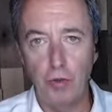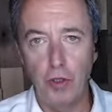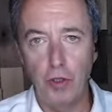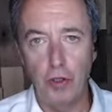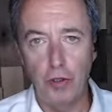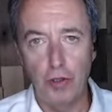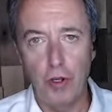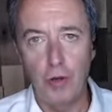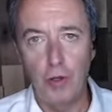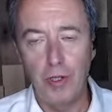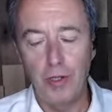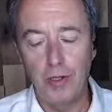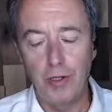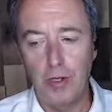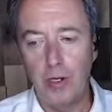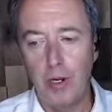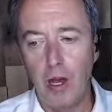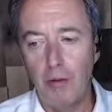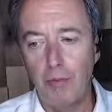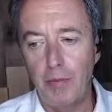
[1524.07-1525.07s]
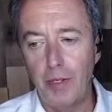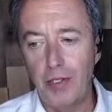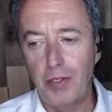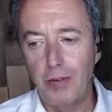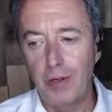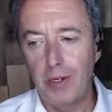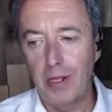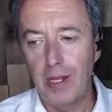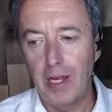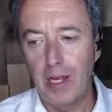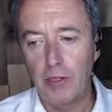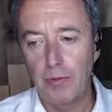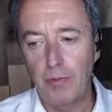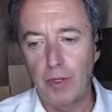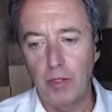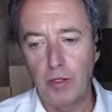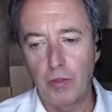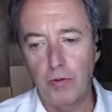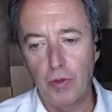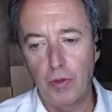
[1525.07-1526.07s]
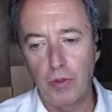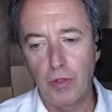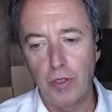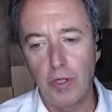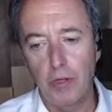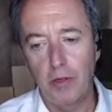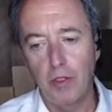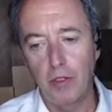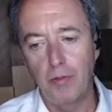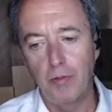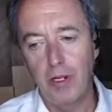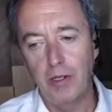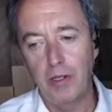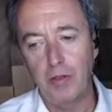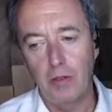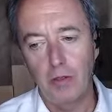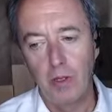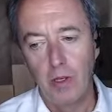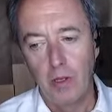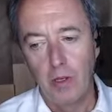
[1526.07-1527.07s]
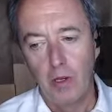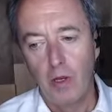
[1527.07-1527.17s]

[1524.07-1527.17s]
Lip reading: which is known as the non-material aspect of source energy medicine,